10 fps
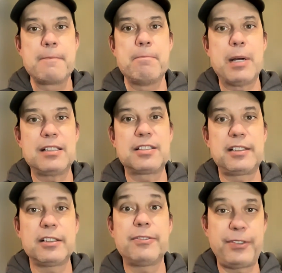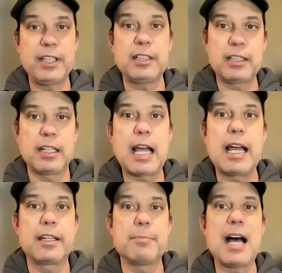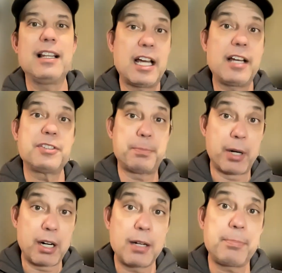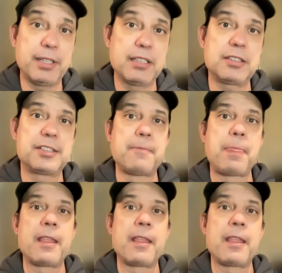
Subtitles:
But still feeling like my life's purpose